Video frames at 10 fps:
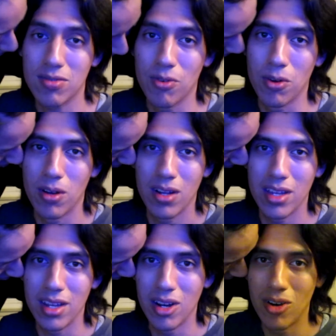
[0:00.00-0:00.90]
for,
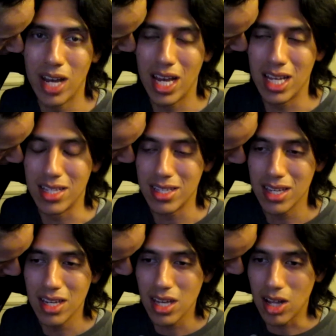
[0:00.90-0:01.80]
you know. And
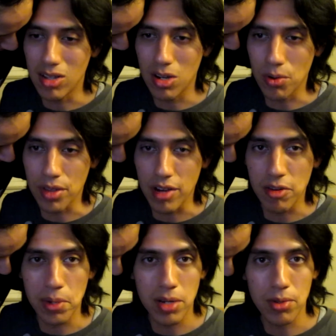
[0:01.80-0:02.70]
along with
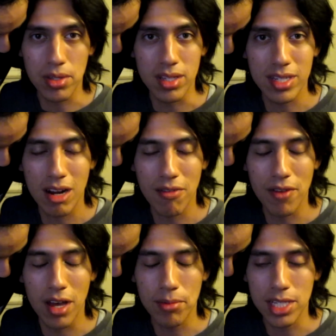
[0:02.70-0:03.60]
everybody, with the entire
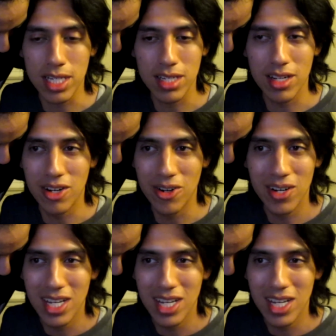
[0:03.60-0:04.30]
family, you know,